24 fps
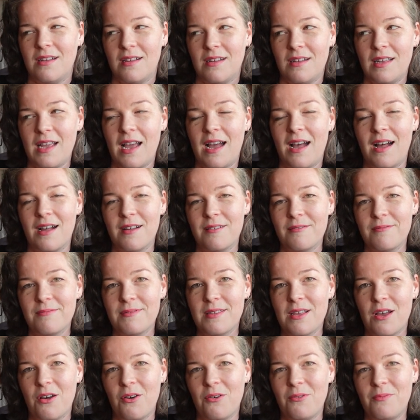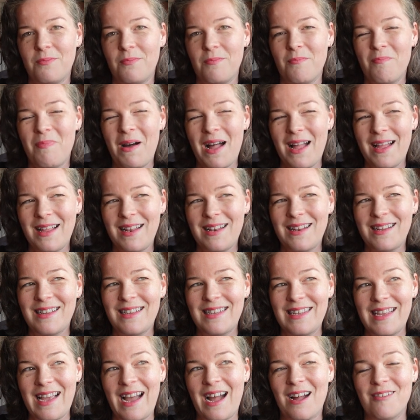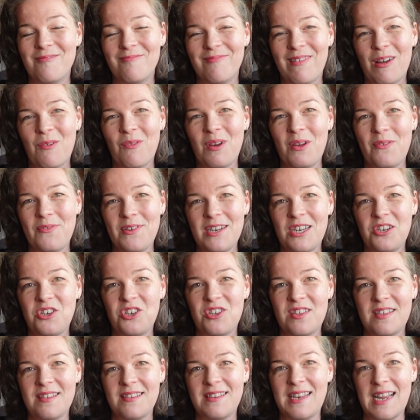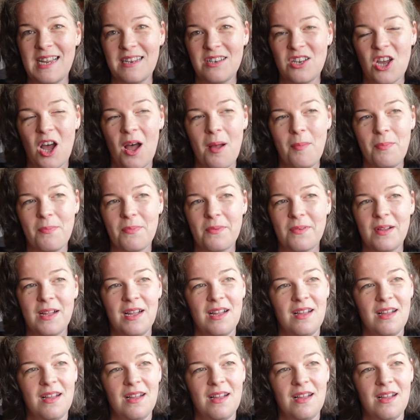Yeah. So, but yeah, I want to finish this tank top,